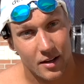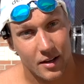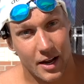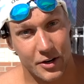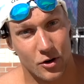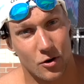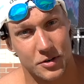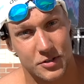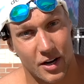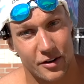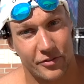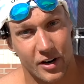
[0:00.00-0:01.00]
and you're always
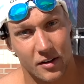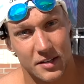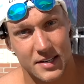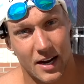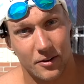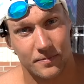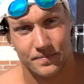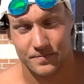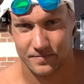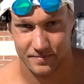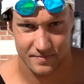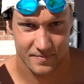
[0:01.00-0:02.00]
trying to figure this out.
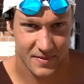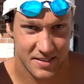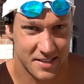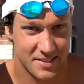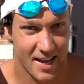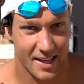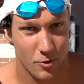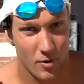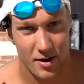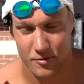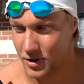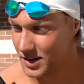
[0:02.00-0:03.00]
It's exactly
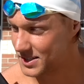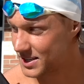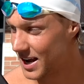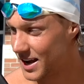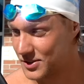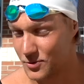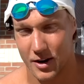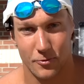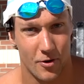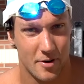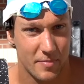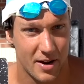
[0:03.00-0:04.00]
what I wanted to say. That's why I
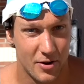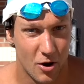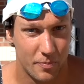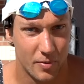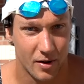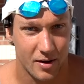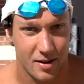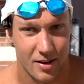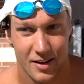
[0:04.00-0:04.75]
wrote it in my notebook.